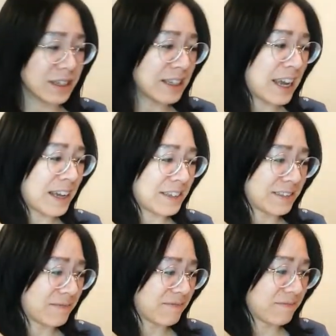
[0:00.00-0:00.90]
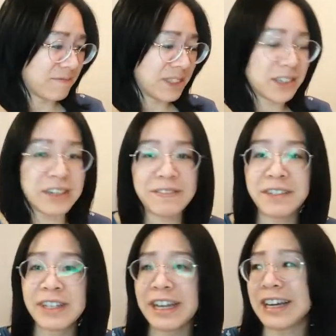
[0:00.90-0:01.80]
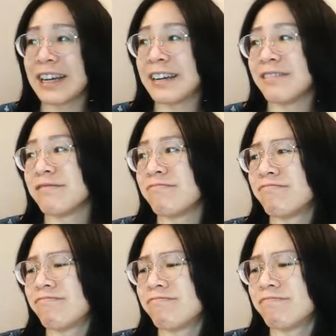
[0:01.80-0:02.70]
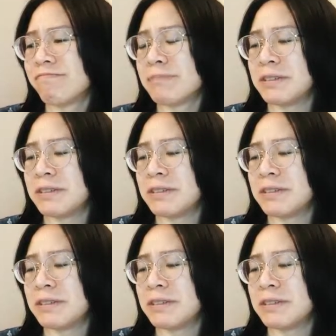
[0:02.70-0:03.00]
yeah, so I feel like I've been